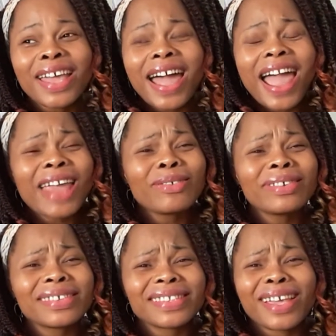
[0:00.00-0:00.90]
I know
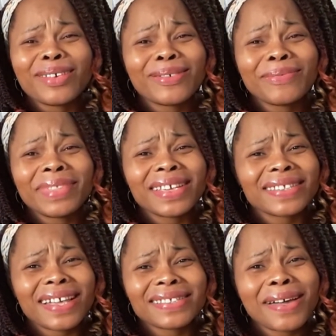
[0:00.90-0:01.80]
that a lot of things
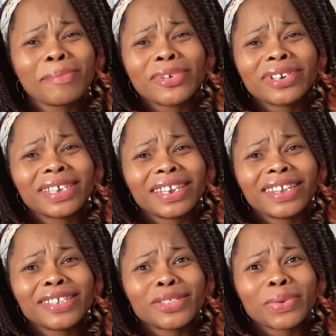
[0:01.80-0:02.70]
has happened in
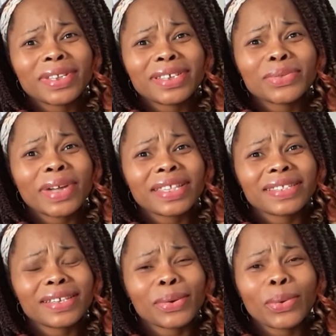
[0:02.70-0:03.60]
this
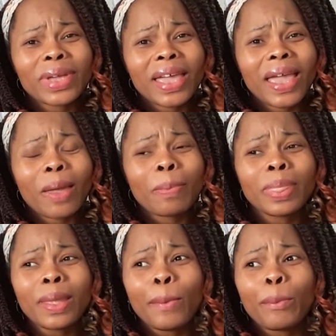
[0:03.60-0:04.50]
2020, okay?
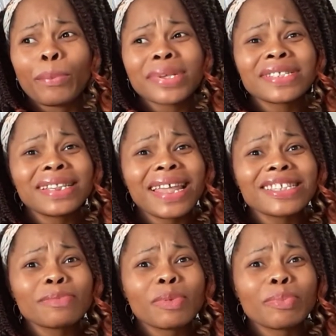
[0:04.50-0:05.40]
But
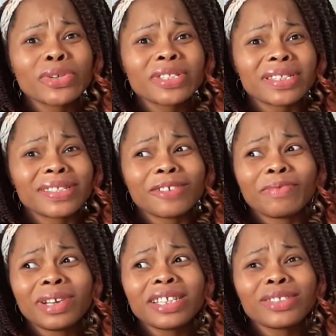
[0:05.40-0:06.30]
let's be
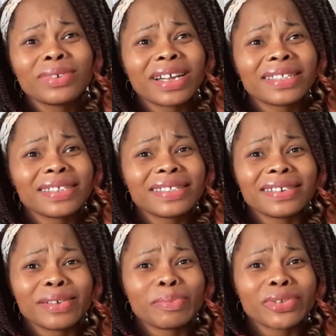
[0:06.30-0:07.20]
positive. Let's look at it
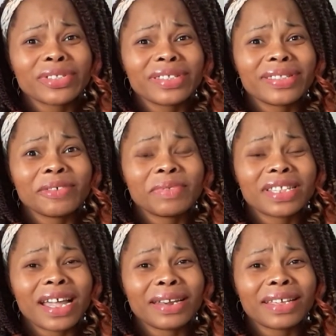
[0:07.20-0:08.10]
in the positive
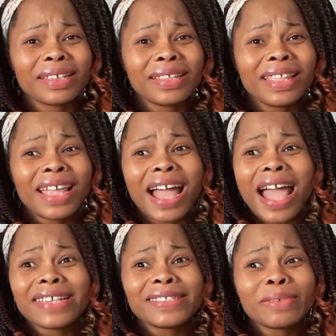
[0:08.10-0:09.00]
side.
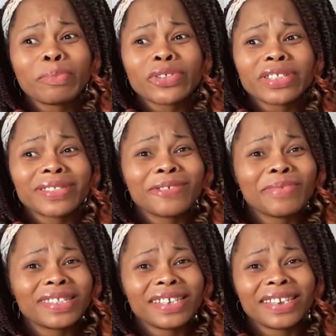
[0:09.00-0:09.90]
I see
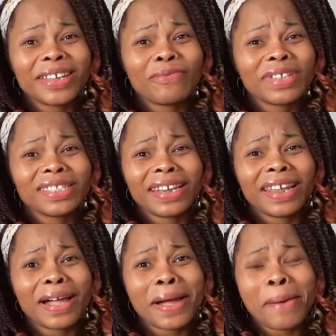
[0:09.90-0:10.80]
positivity in everything
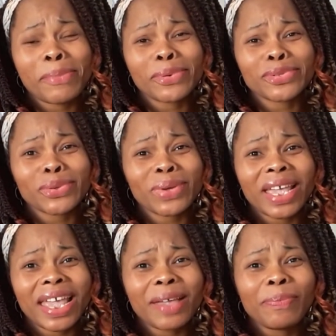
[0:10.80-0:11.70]
that happens,
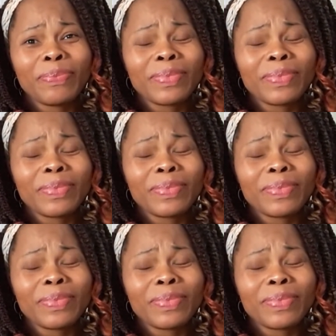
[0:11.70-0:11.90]
okay?